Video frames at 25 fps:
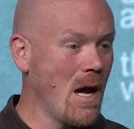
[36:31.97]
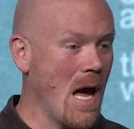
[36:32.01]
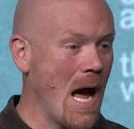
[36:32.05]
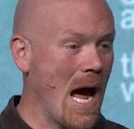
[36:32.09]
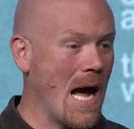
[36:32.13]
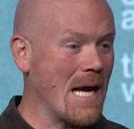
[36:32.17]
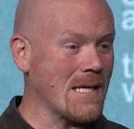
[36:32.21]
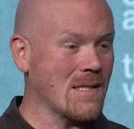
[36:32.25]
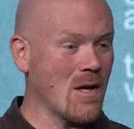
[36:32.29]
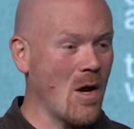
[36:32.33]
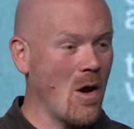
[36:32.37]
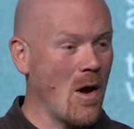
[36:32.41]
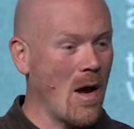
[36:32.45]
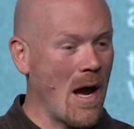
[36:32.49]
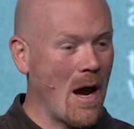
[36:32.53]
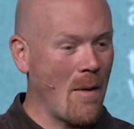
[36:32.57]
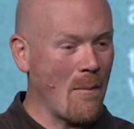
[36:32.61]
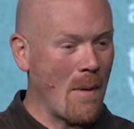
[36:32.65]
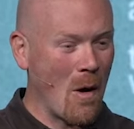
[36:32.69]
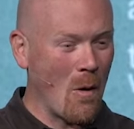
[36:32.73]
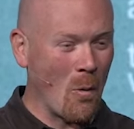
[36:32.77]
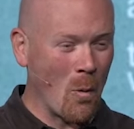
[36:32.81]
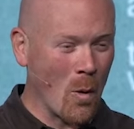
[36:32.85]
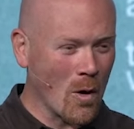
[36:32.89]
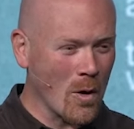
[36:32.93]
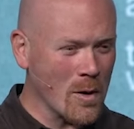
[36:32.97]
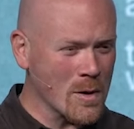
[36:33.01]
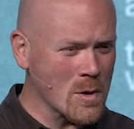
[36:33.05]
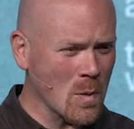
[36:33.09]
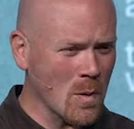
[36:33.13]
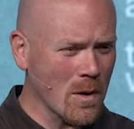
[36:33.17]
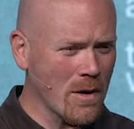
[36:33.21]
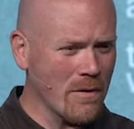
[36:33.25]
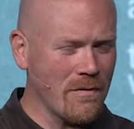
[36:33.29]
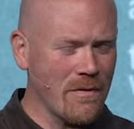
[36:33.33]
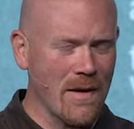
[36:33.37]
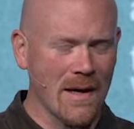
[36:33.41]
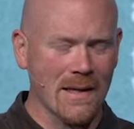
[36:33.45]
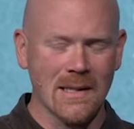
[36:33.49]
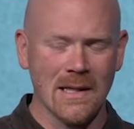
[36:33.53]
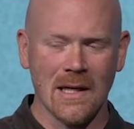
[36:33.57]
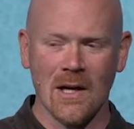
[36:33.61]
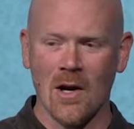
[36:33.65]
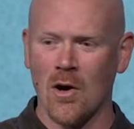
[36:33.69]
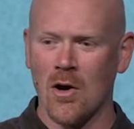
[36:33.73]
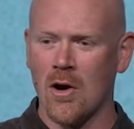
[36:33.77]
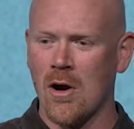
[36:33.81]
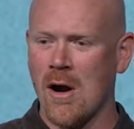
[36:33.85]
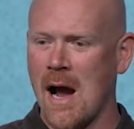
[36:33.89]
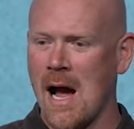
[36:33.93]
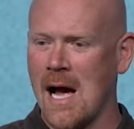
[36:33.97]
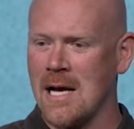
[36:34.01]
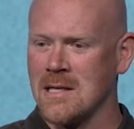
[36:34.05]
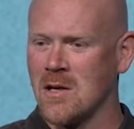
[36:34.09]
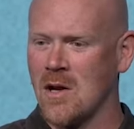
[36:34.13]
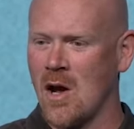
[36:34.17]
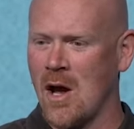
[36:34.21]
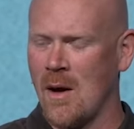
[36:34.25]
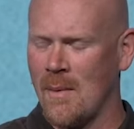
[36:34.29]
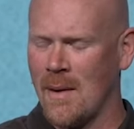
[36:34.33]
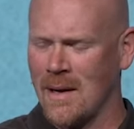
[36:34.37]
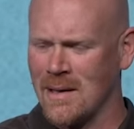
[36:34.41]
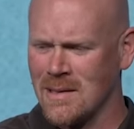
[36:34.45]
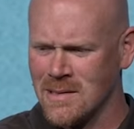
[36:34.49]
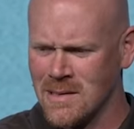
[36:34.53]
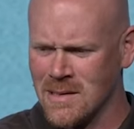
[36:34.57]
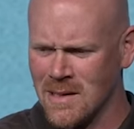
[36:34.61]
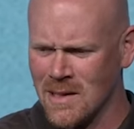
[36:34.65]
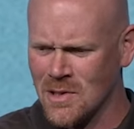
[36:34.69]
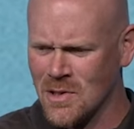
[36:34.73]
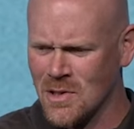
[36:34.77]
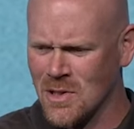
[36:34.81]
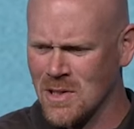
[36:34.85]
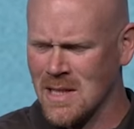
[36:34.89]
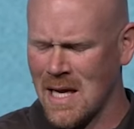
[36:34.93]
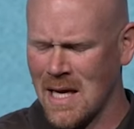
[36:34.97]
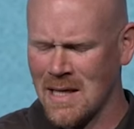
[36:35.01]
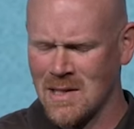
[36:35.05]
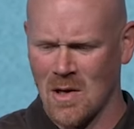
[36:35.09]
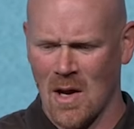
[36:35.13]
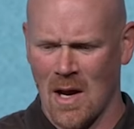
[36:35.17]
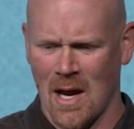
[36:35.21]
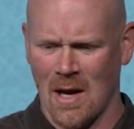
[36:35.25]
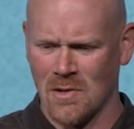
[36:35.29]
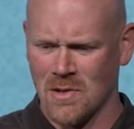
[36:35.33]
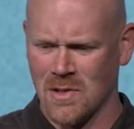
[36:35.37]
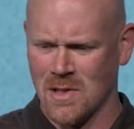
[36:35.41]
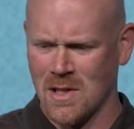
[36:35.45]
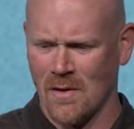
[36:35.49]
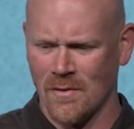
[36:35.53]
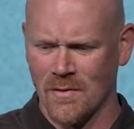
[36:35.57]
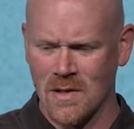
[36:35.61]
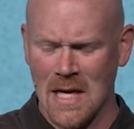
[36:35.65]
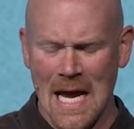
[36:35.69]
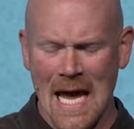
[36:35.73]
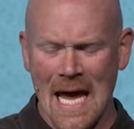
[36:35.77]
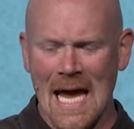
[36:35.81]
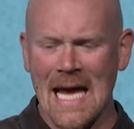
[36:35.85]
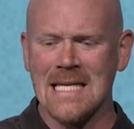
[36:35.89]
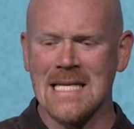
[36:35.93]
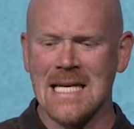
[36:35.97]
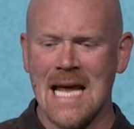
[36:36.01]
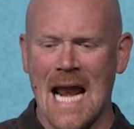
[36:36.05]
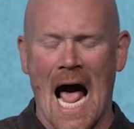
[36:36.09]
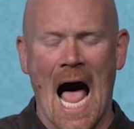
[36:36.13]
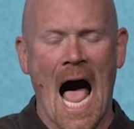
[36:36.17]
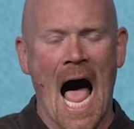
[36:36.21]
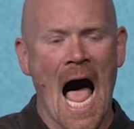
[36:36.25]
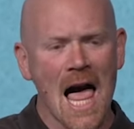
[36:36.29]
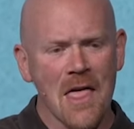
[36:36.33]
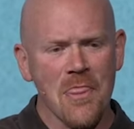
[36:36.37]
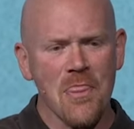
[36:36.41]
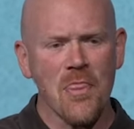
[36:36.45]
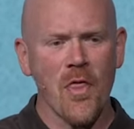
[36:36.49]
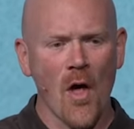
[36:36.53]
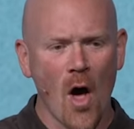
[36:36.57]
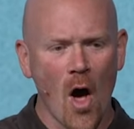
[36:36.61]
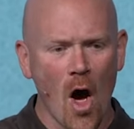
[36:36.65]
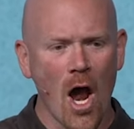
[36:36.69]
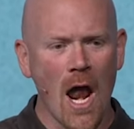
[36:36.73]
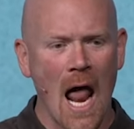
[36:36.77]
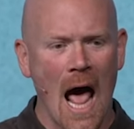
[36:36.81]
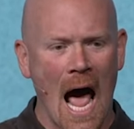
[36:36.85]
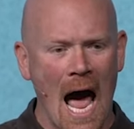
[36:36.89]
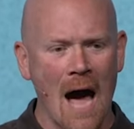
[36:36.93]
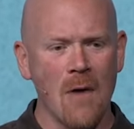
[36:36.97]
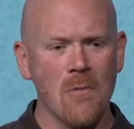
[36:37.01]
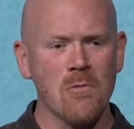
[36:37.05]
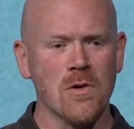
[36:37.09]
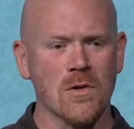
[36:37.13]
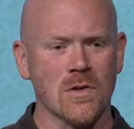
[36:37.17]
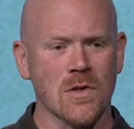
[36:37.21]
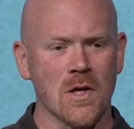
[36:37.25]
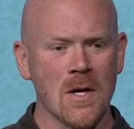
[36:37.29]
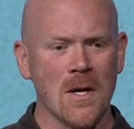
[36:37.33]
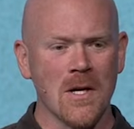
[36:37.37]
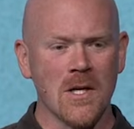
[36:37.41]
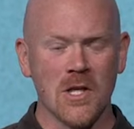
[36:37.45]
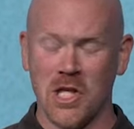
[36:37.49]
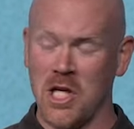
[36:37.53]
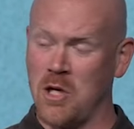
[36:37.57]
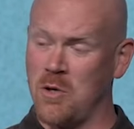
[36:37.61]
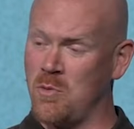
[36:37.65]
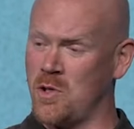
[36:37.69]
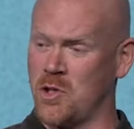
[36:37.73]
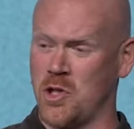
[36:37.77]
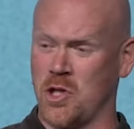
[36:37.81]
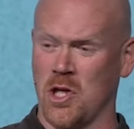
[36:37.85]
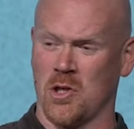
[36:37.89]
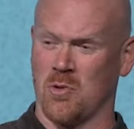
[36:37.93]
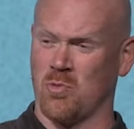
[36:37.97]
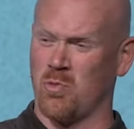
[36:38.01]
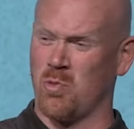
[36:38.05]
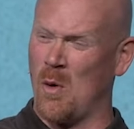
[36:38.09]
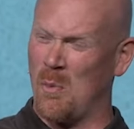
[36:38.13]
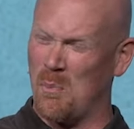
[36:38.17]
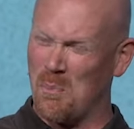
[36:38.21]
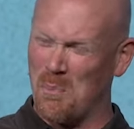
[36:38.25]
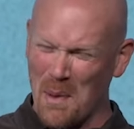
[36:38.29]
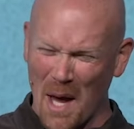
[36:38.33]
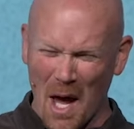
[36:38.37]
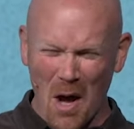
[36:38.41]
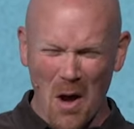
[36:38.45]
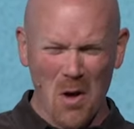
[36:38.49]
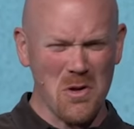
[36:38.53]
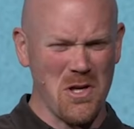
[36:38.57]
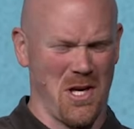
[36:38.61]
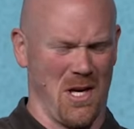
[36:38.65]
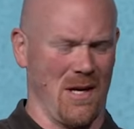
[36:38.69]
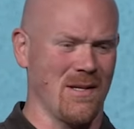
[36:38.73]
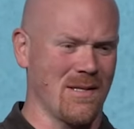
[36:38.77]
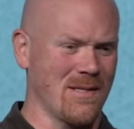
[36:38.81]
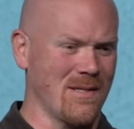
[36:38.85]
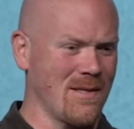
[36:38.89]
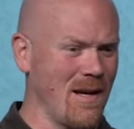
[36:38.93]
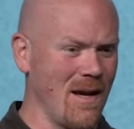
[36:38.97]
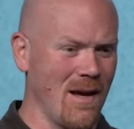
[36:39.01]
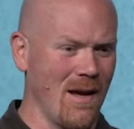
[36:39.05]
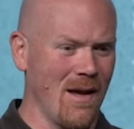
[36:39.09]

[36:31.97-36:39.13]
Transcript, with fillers: I saw how my words were affecting her. I saw how my decisions, I saw how selfish. He said, I thought I was, she was just rebellious.